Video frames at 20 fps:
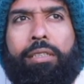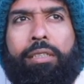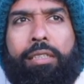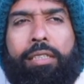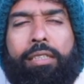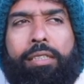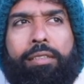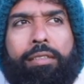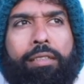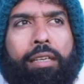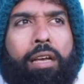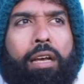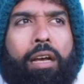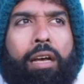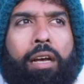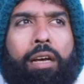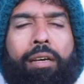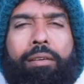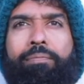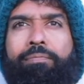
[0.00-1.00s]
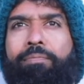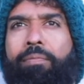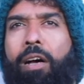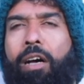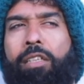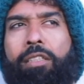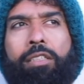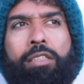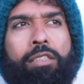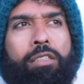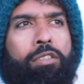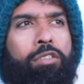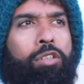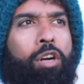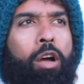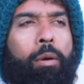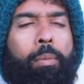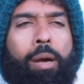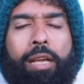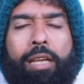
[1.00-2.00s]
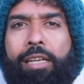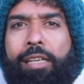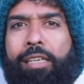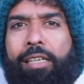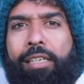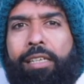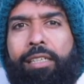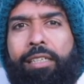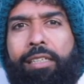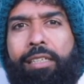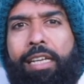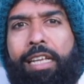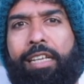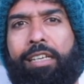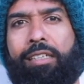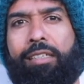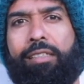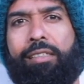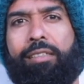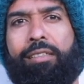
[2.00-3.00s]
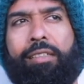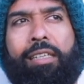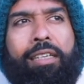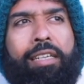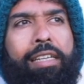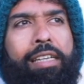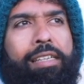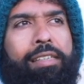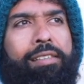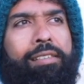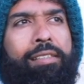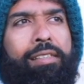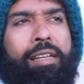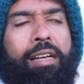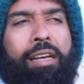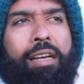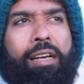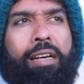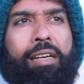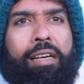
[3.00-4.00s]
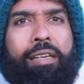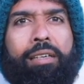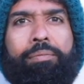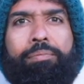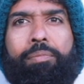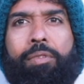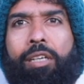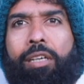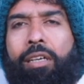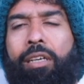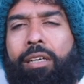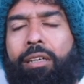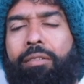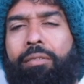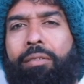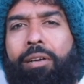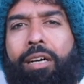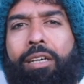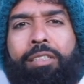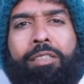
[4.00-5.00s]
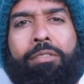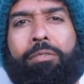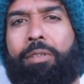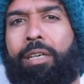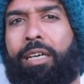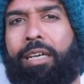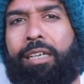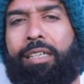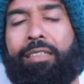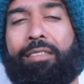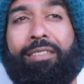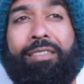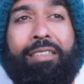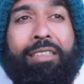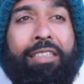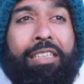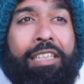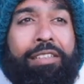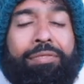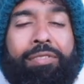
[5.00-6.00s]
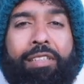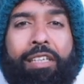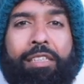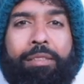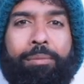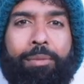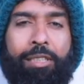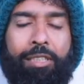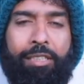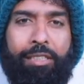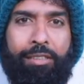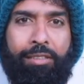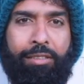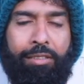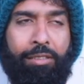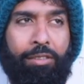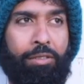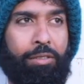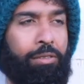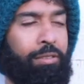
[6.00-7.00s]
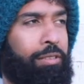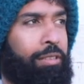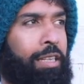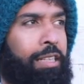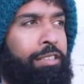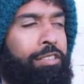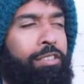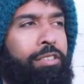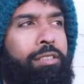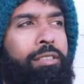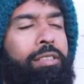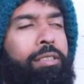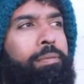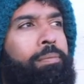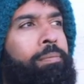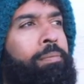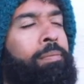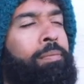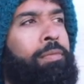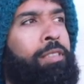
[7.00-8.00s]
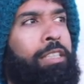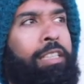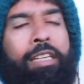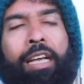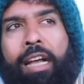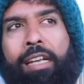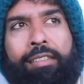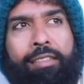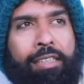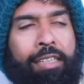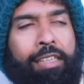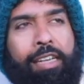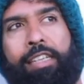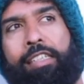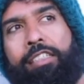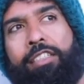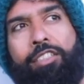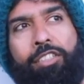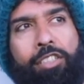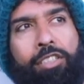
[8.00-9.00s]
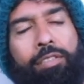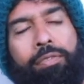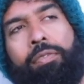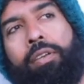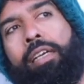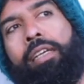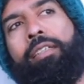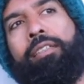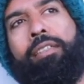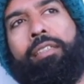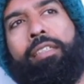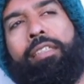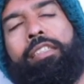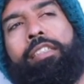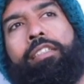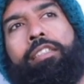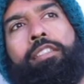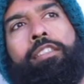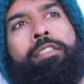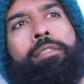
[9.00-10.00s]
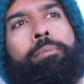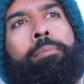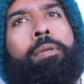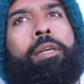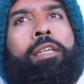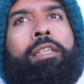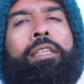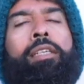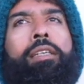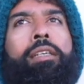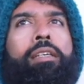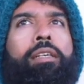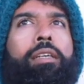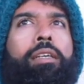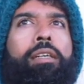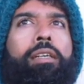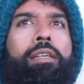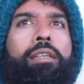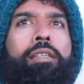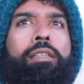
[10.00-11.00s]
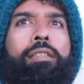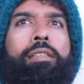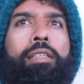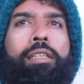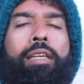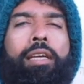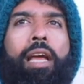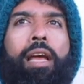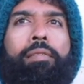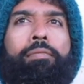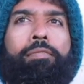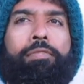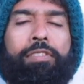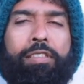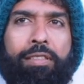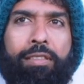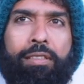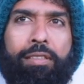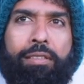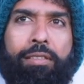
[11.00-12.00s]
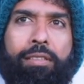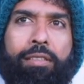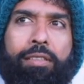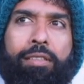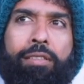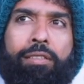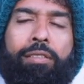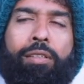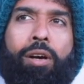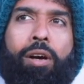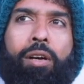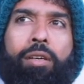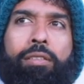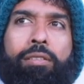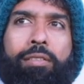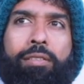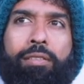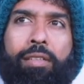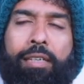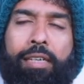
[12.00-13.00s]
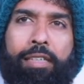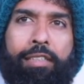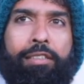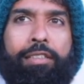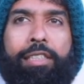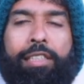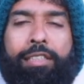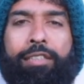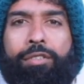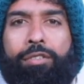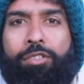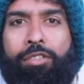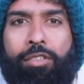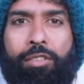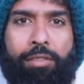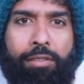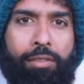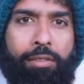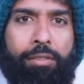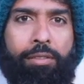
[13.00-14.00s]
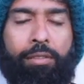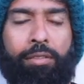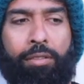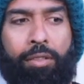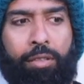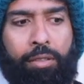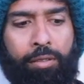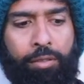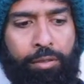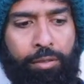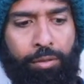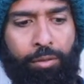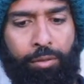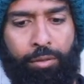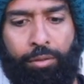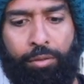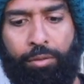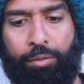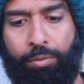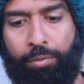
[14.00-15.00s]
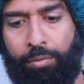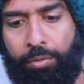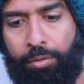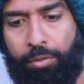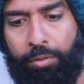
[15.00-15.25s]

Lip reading: these other trauma healing containers at Easter, otherwise the grief ceremonies, you know, it's like just, it has that energy of like release, but the emphasis is on surrendering to Jesus in order to